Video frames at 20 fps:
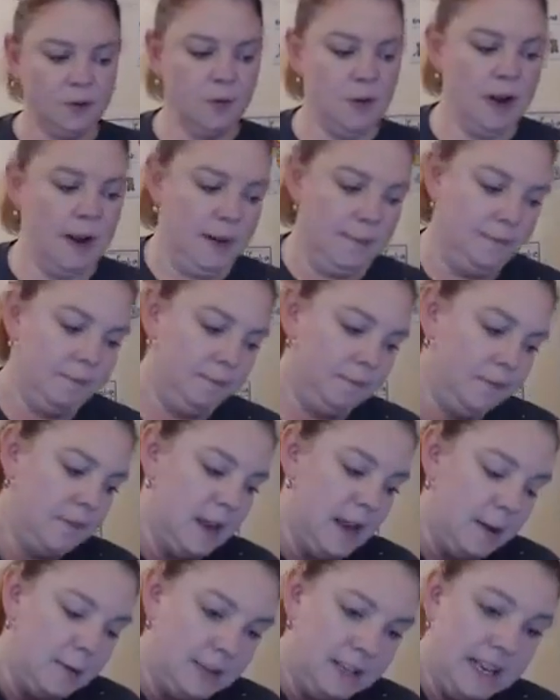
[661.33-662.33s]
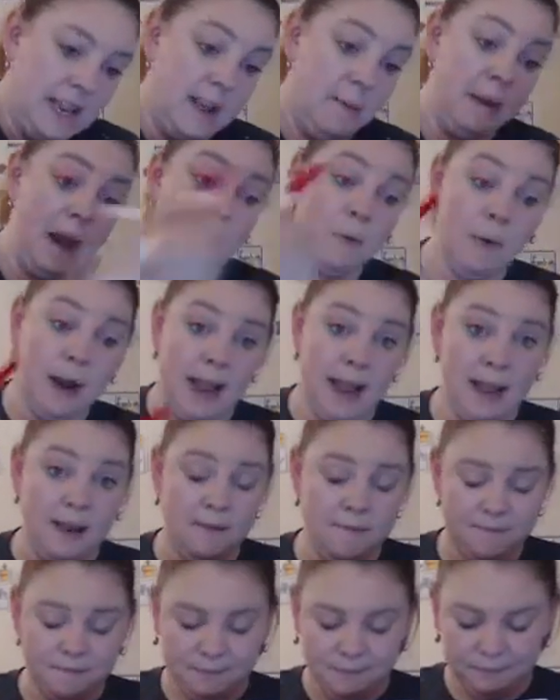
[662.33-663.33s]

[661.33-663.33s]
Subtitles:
one, I would take my red.